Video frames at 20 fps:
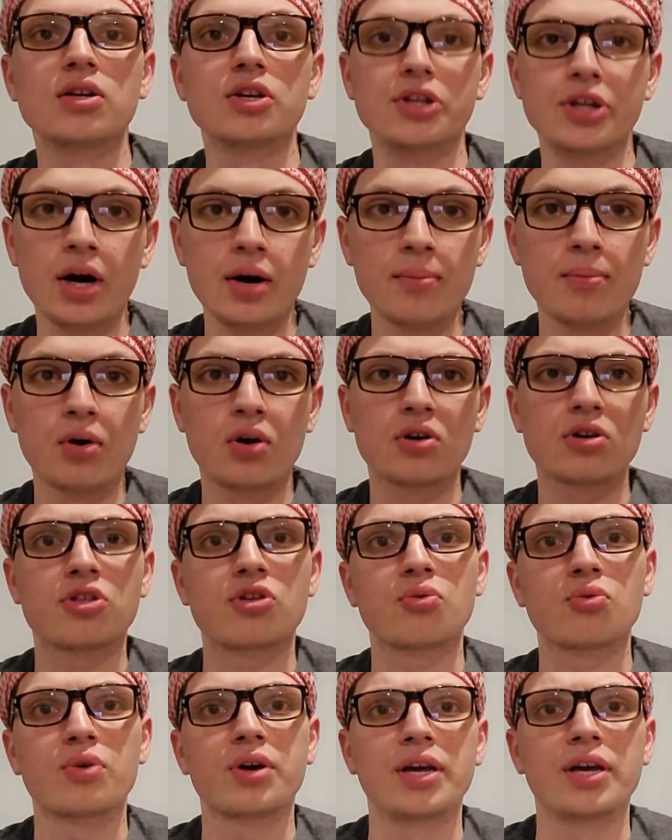Number
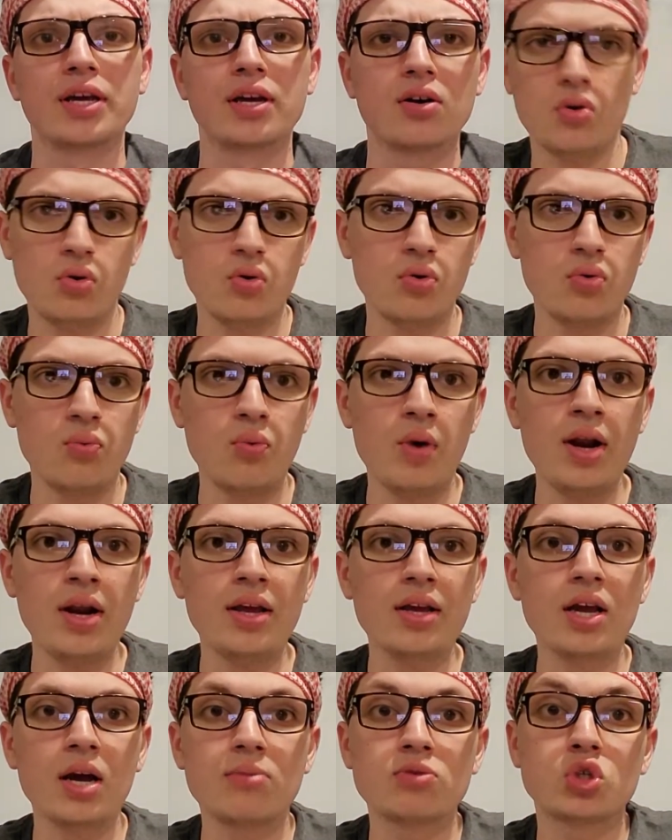3. When
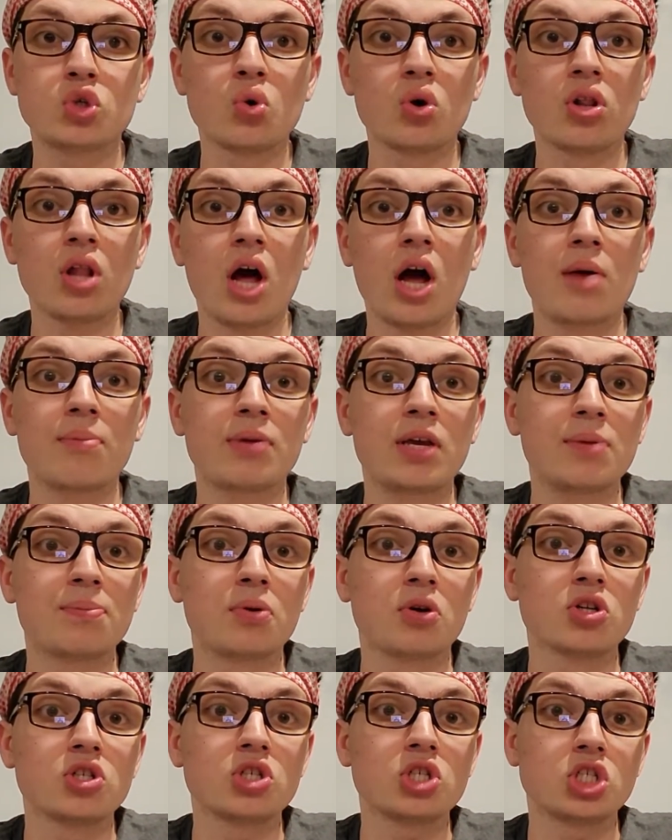it comes to a lot of
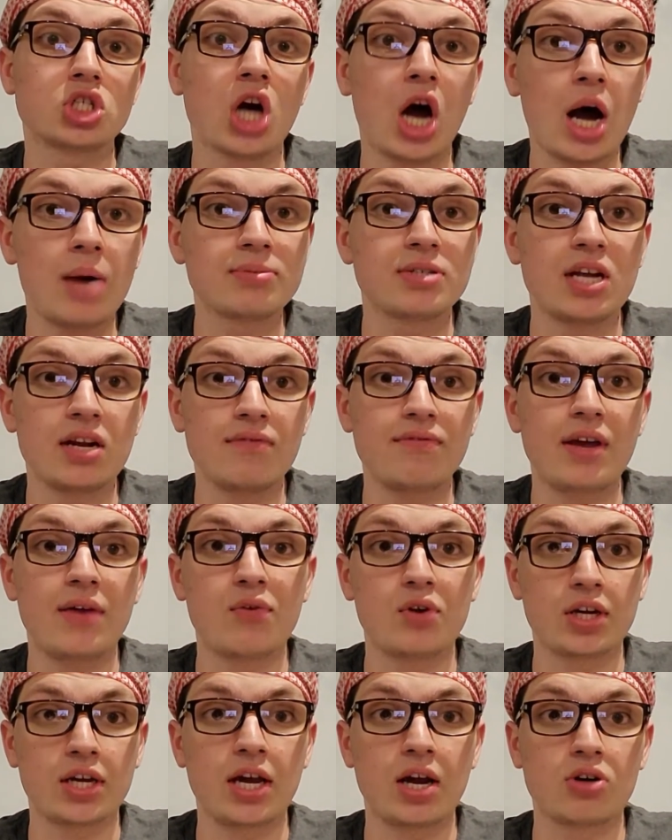people's top 10
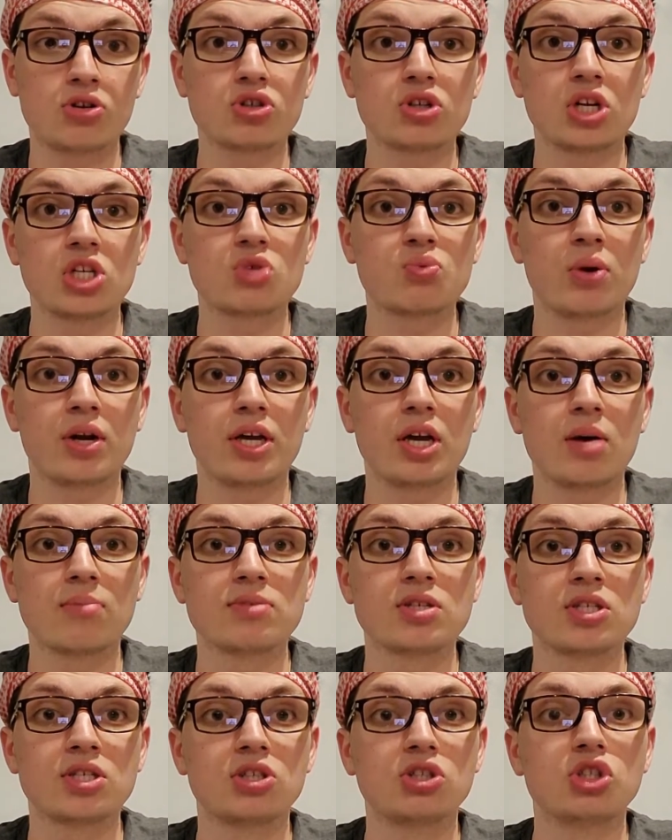favorite character list when it
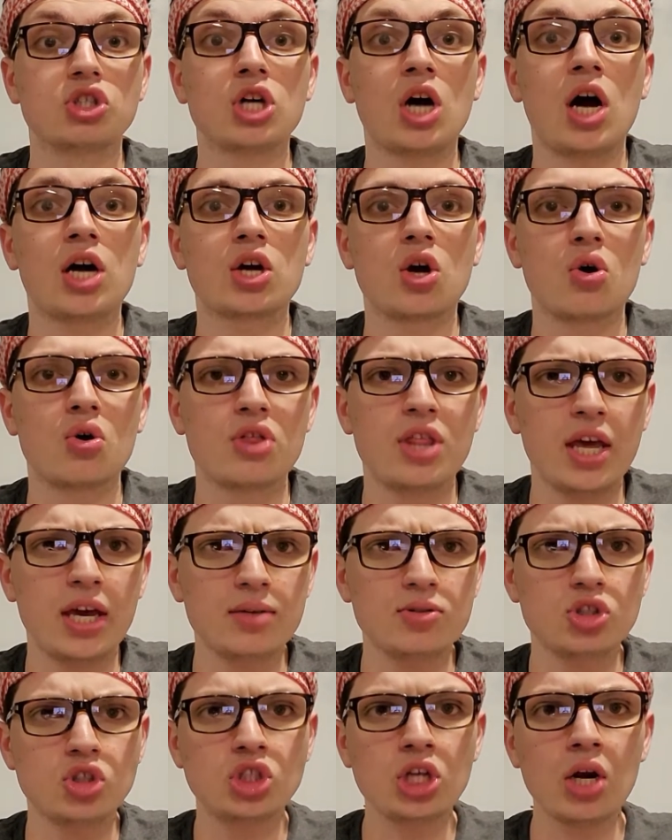comes to Ninjago,
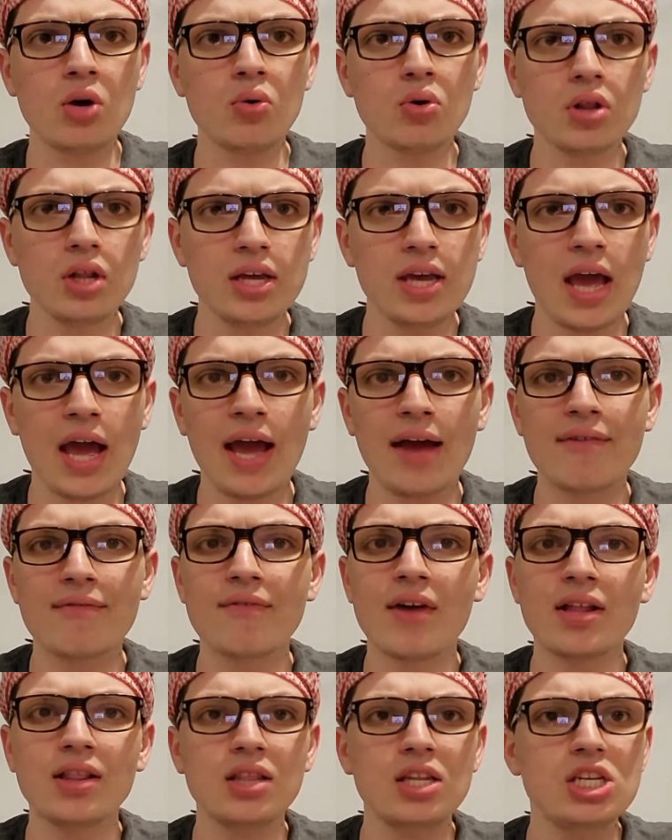they generally
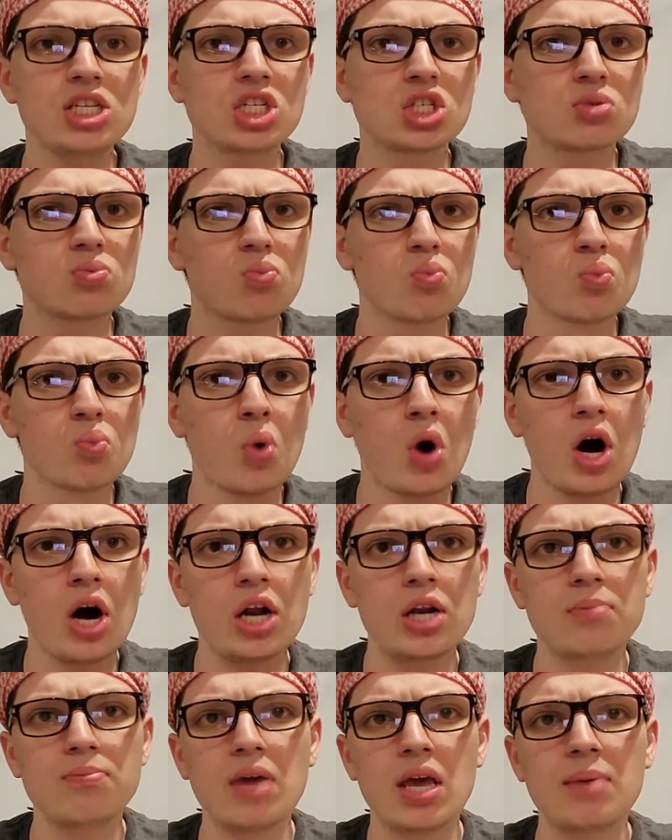have at least
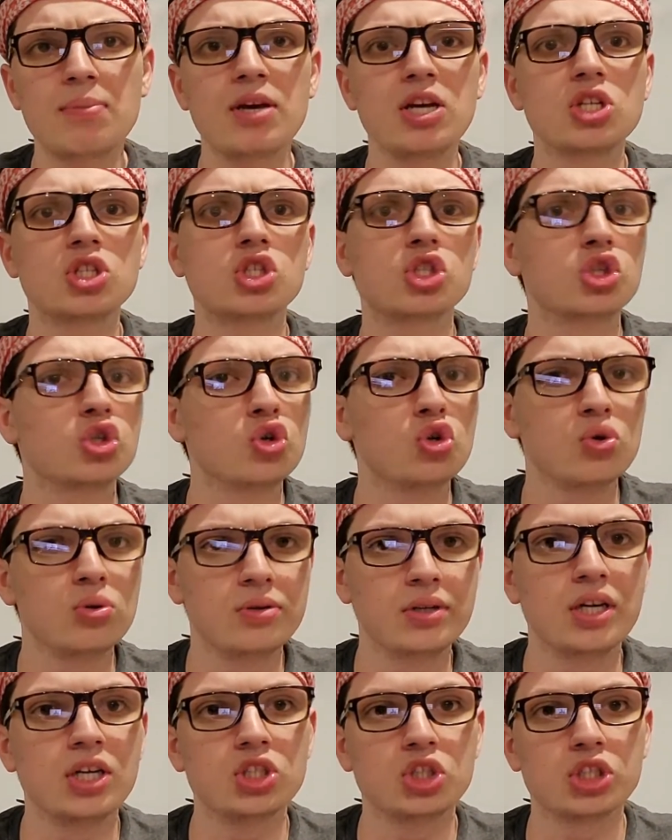one, maybe two
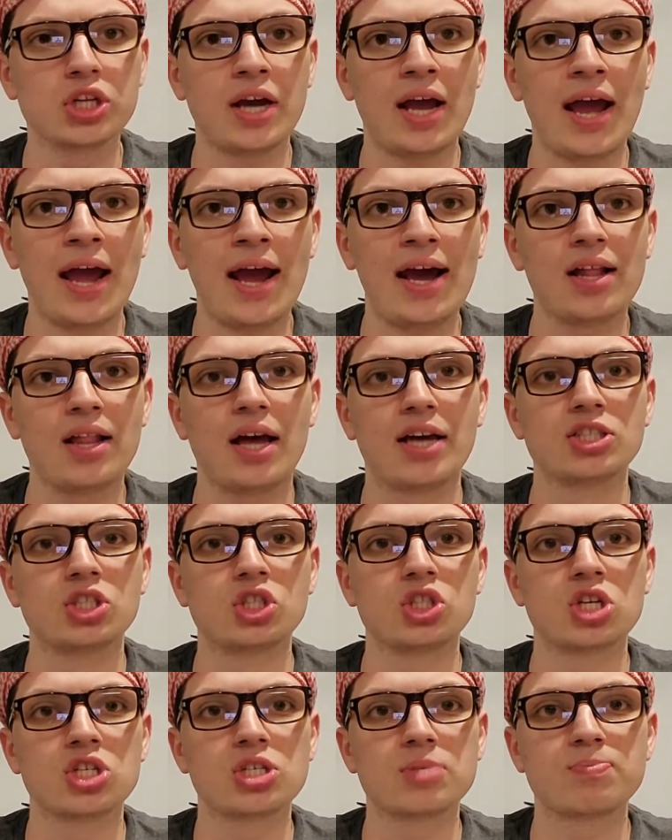ninja allies,
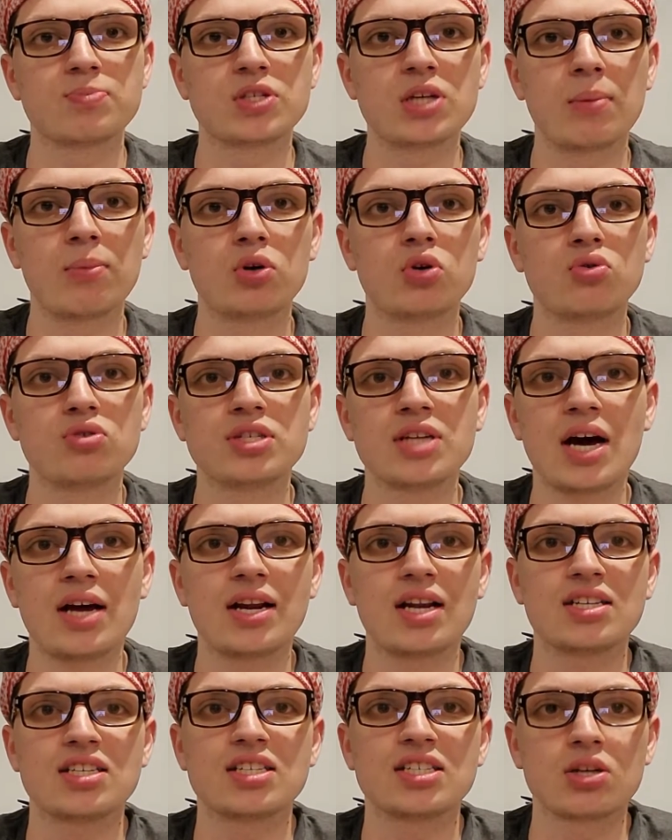just someone who's
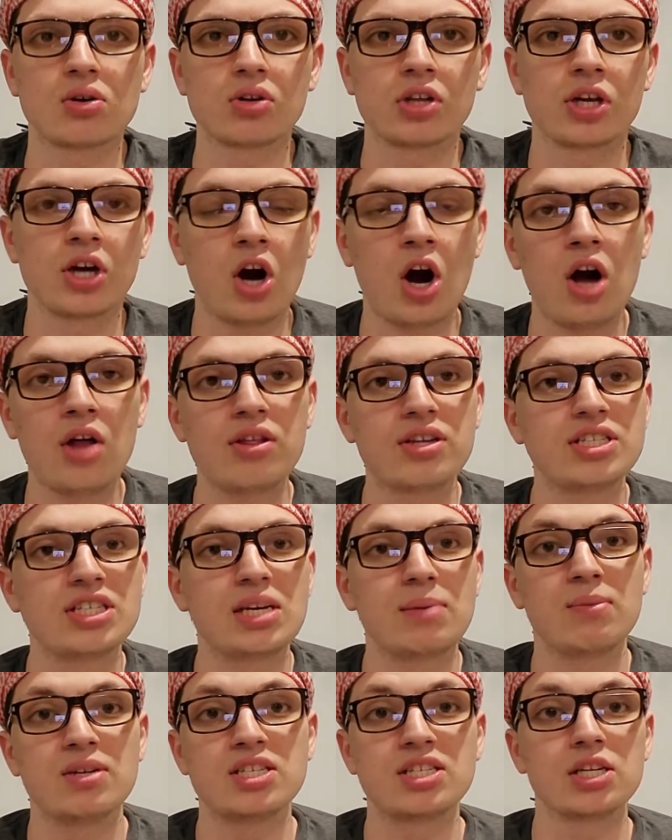not necessarily on the
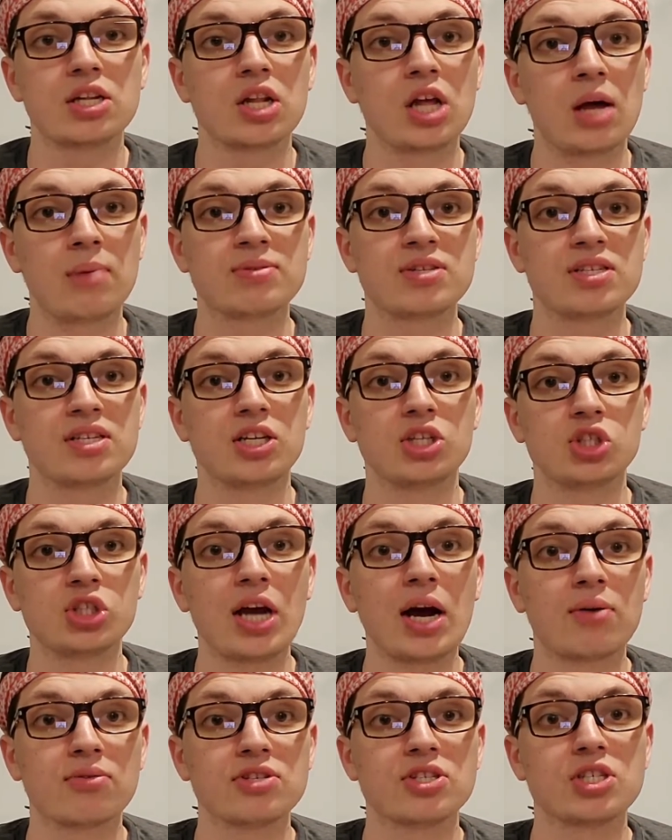team but still helps the
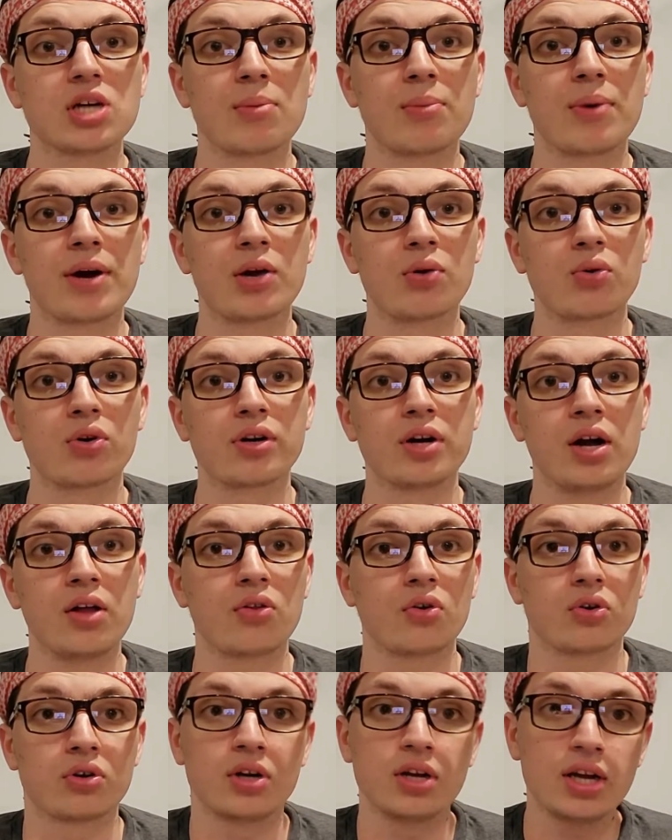ninja in some way or
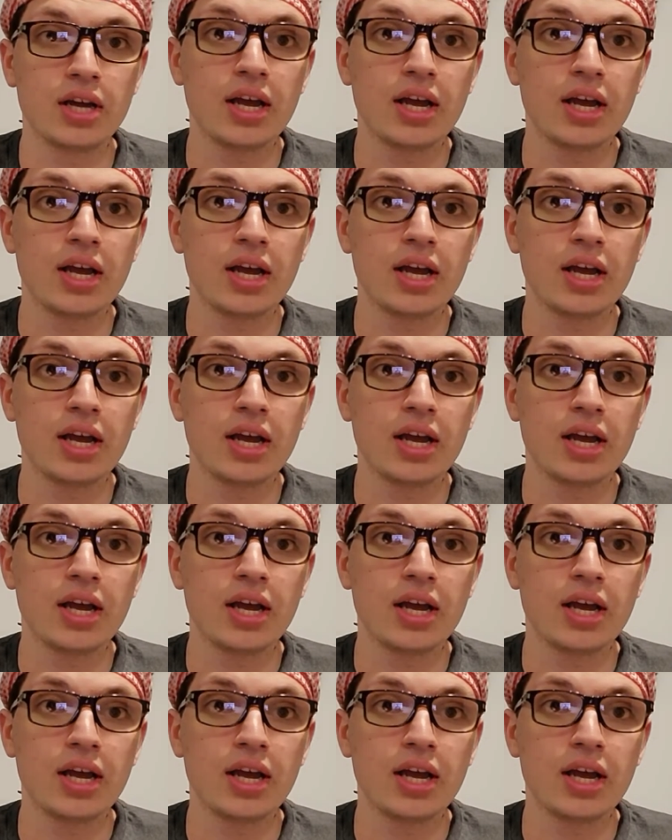another.